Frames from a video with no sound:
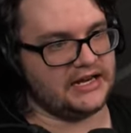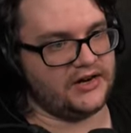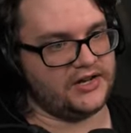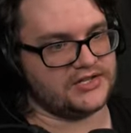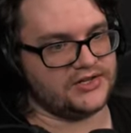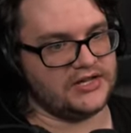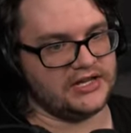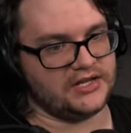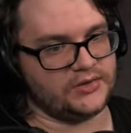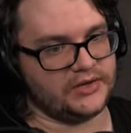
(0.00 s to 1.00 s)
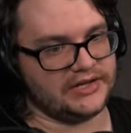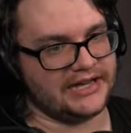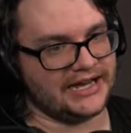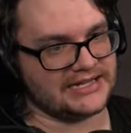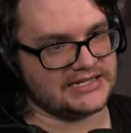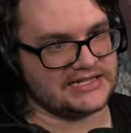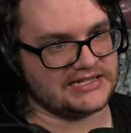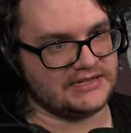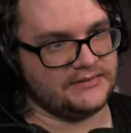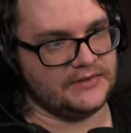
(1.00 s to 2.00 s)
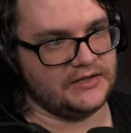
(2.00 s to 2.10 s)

area so that you can quickly access it.